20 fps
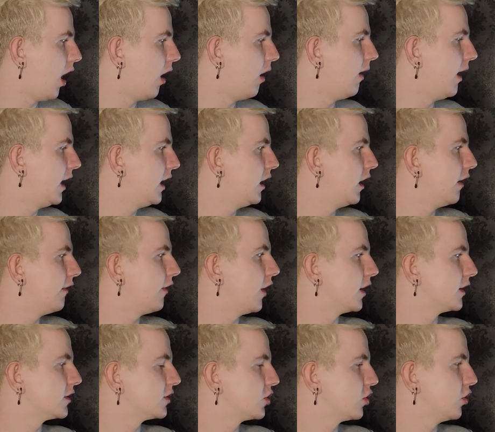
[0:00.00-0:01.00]
I love how
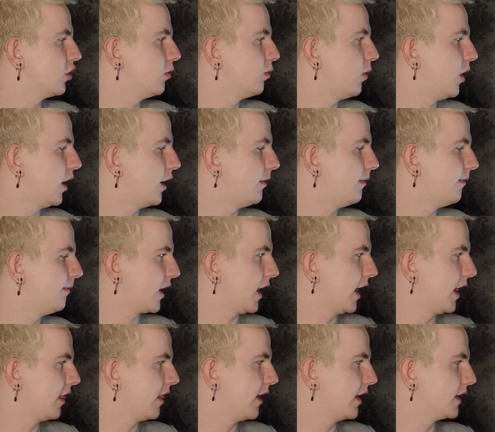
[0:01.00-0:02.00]
it's 2-in-1. We're
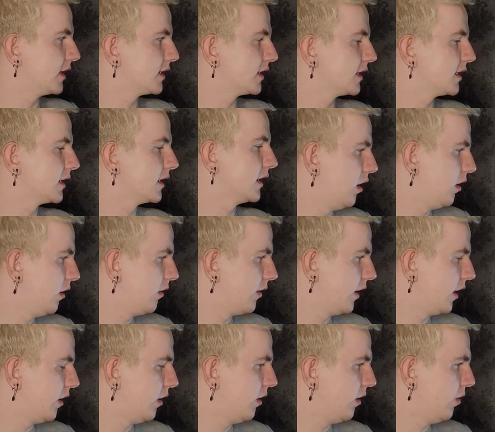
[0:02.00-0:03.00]
getting this.
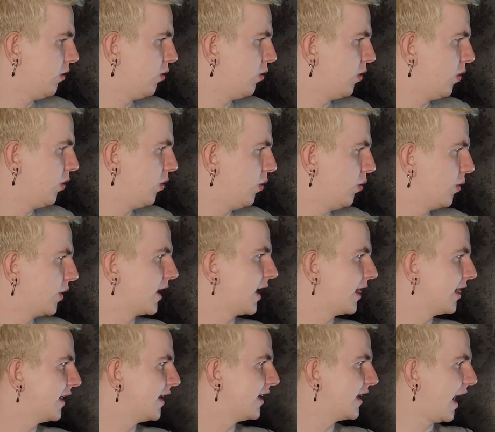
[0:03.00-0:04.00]
Oh, we're
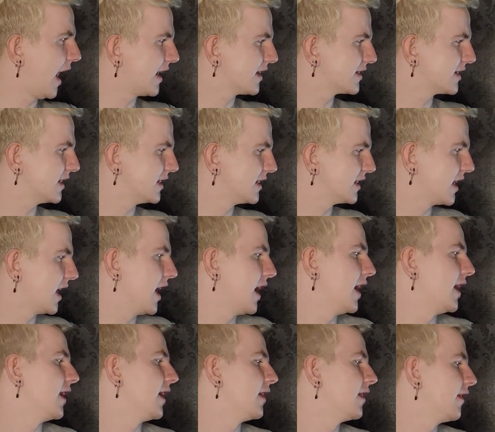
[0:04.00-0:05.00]
getting the nasty
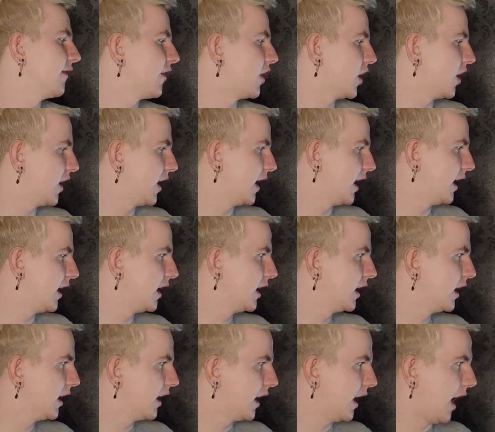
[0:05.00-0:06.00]
side and the very
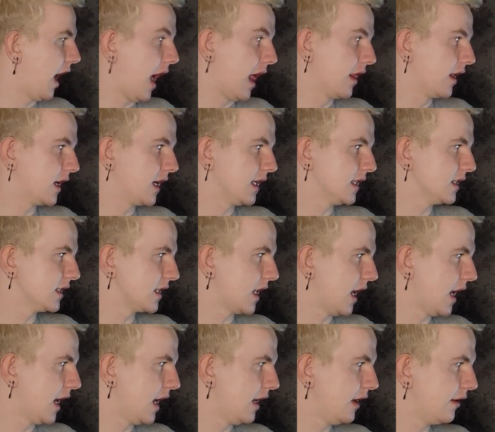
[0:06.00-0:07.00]
elegant
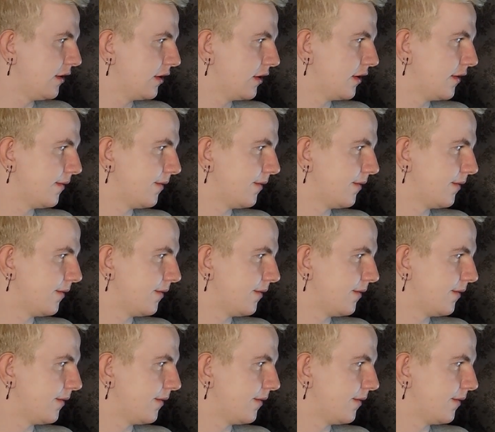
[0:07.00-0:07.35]
side.